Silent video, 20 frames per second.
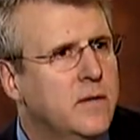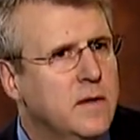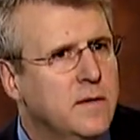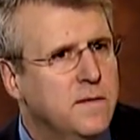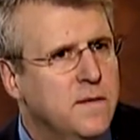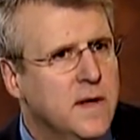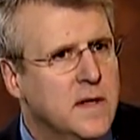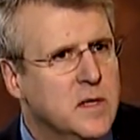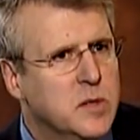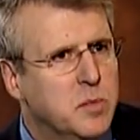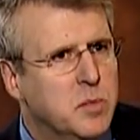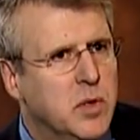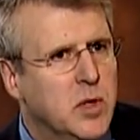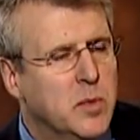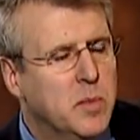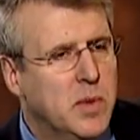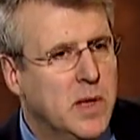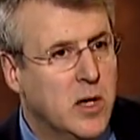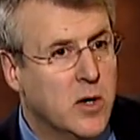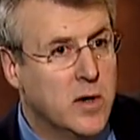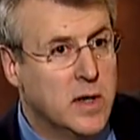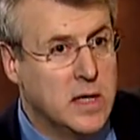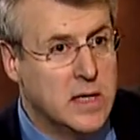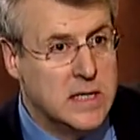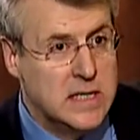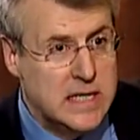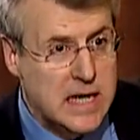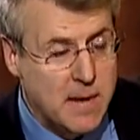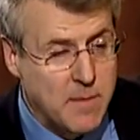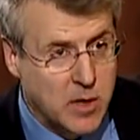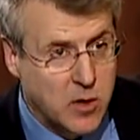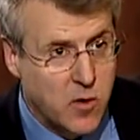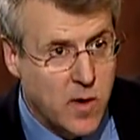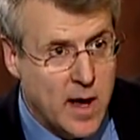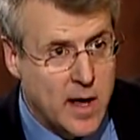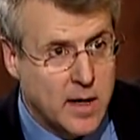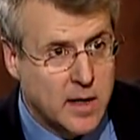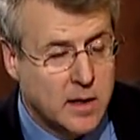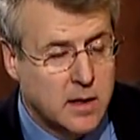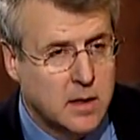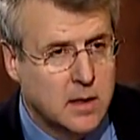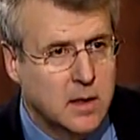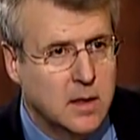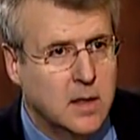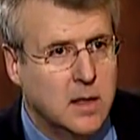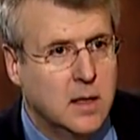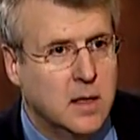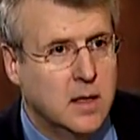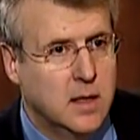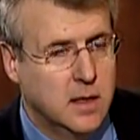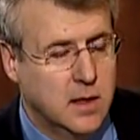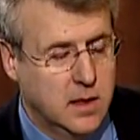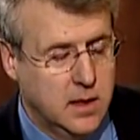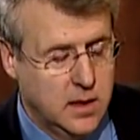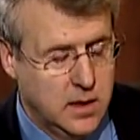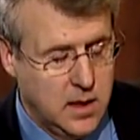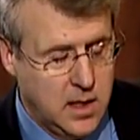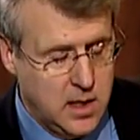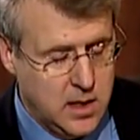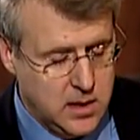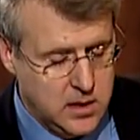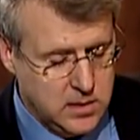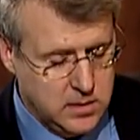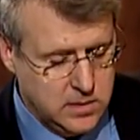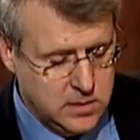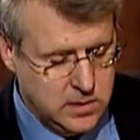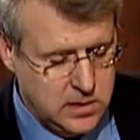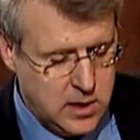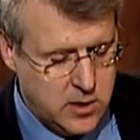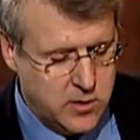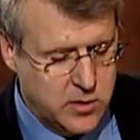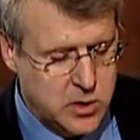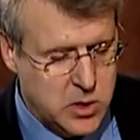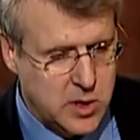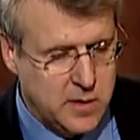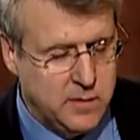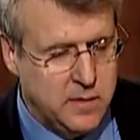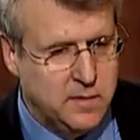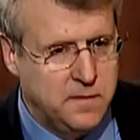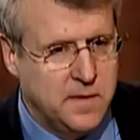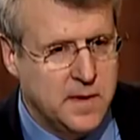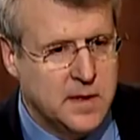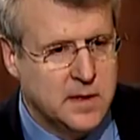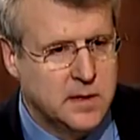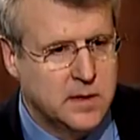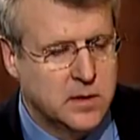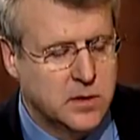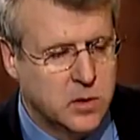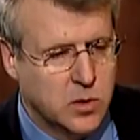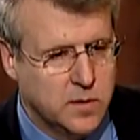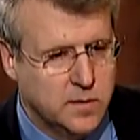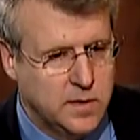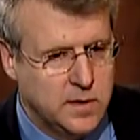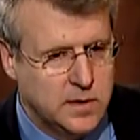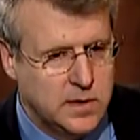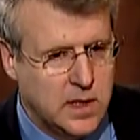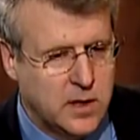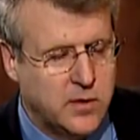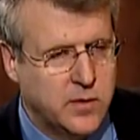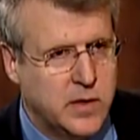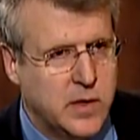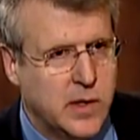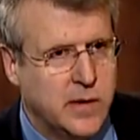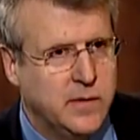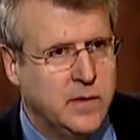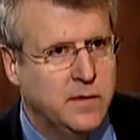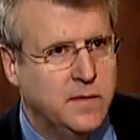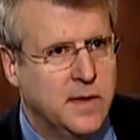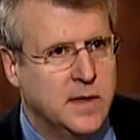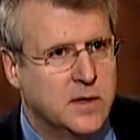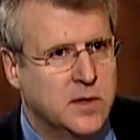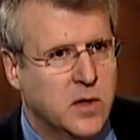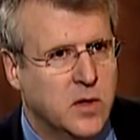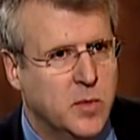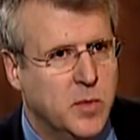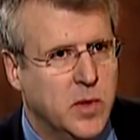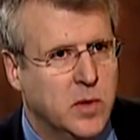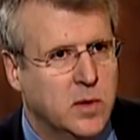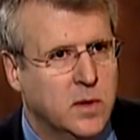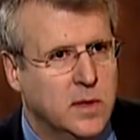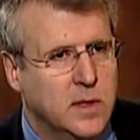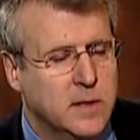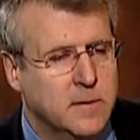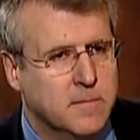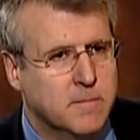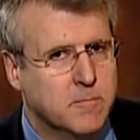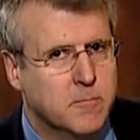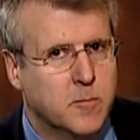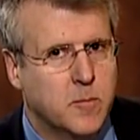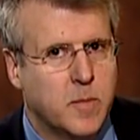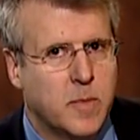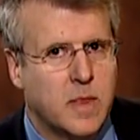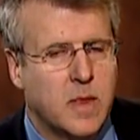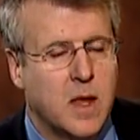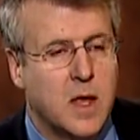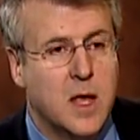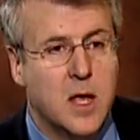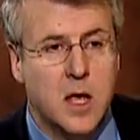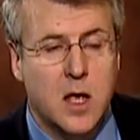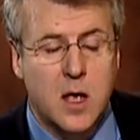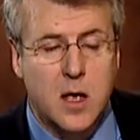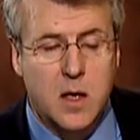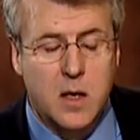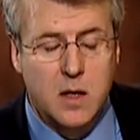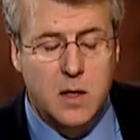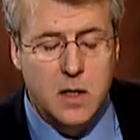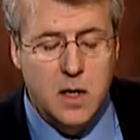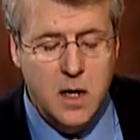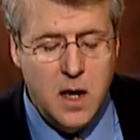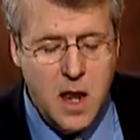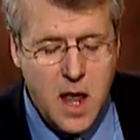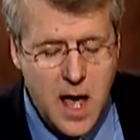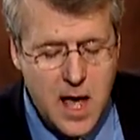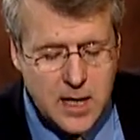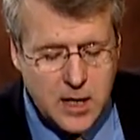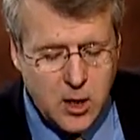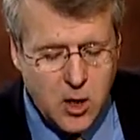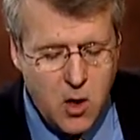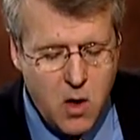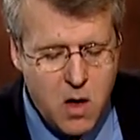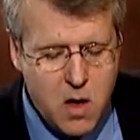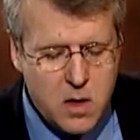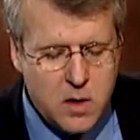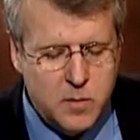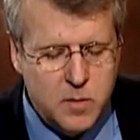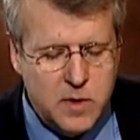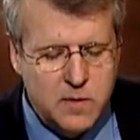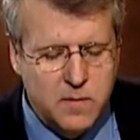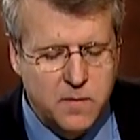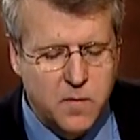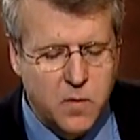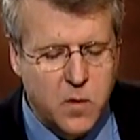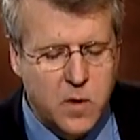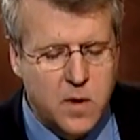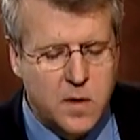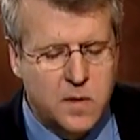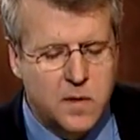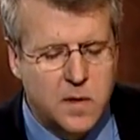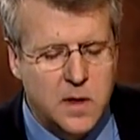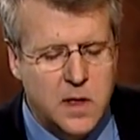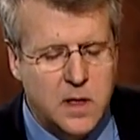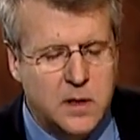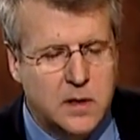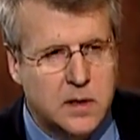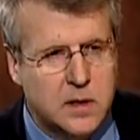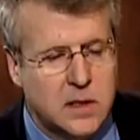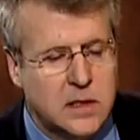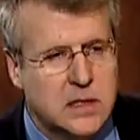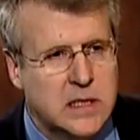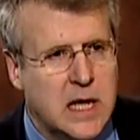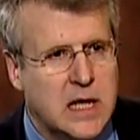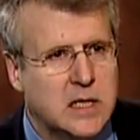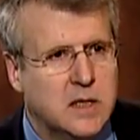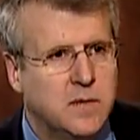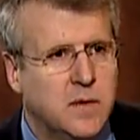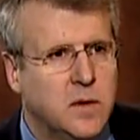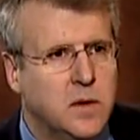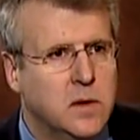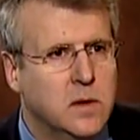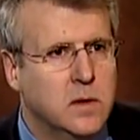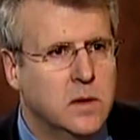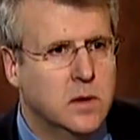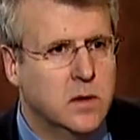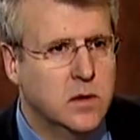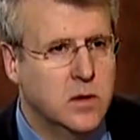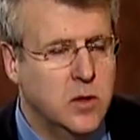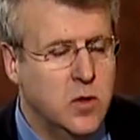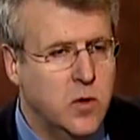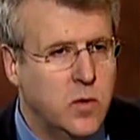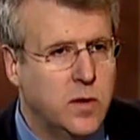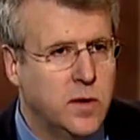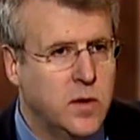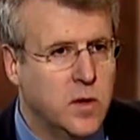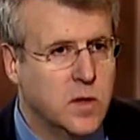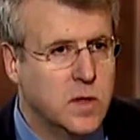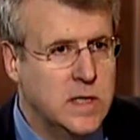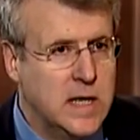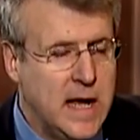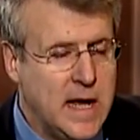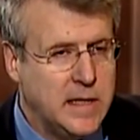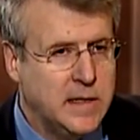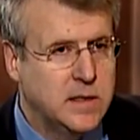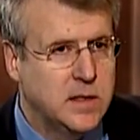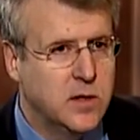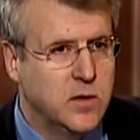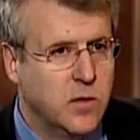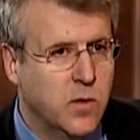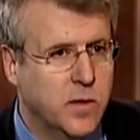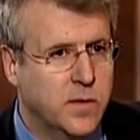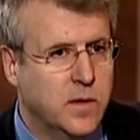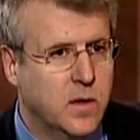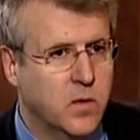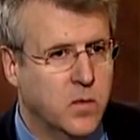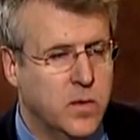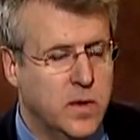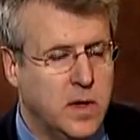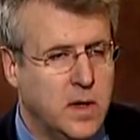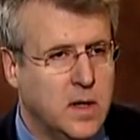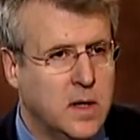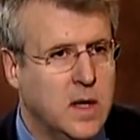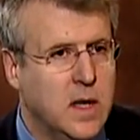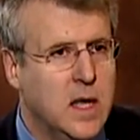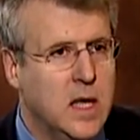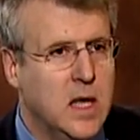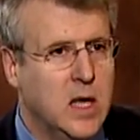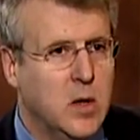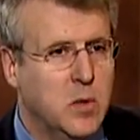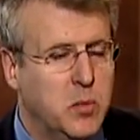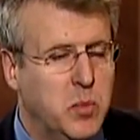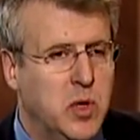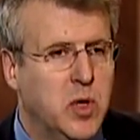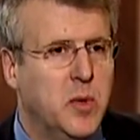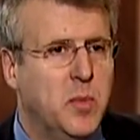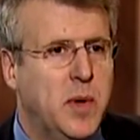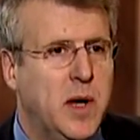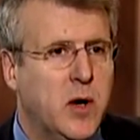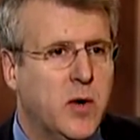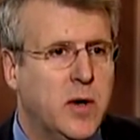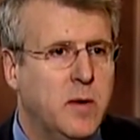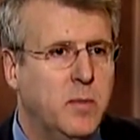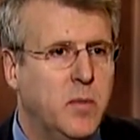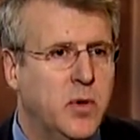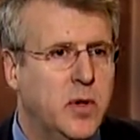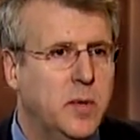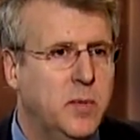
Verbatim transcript: of Defense Bill Perry, Democratic Secretary of Defense, served as Secretary of Defense under Bill Clinton. Not long before the successful nuclear test in North Korea, Bill Perry